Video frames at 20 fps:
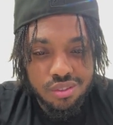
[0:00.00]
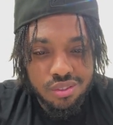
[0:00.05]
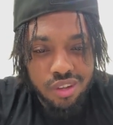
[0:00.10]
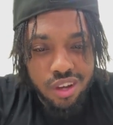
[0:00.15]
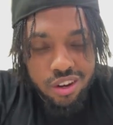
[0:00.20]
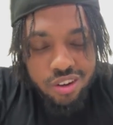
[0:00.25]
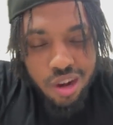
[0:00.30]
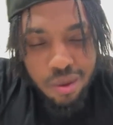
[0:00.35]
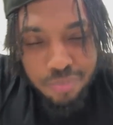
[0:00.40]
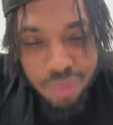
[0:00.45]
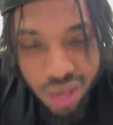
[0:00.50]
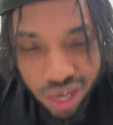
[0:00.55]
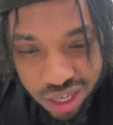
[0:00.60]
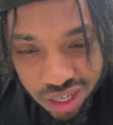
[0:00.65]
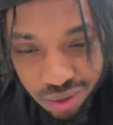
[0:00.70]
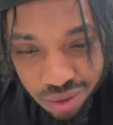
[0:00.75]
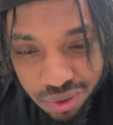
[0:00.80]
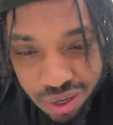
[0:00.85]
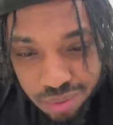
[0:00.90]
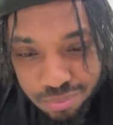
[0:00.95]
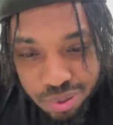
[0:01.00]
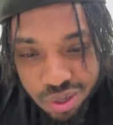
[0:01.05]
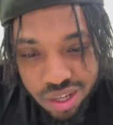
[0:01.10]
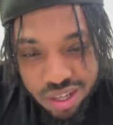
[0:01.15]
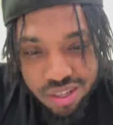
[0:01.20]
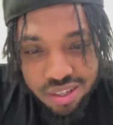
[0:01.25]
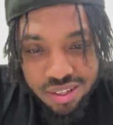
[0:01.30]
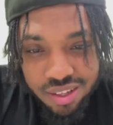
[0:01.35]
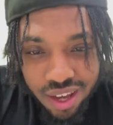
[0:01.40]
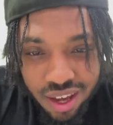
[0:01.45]
Or you're picking up what I'm
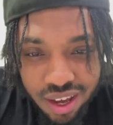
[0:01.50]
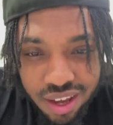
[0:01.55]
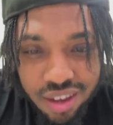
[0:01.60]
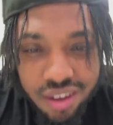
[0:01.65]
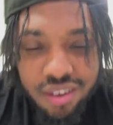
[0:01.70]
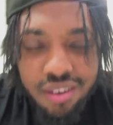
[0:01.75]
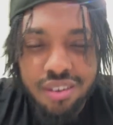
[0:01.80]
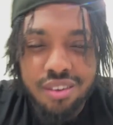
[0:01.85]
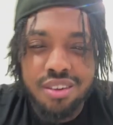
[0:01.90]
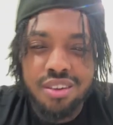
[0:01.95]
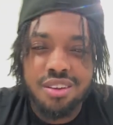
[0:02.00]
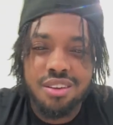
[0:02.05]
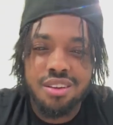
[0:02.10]
putting down.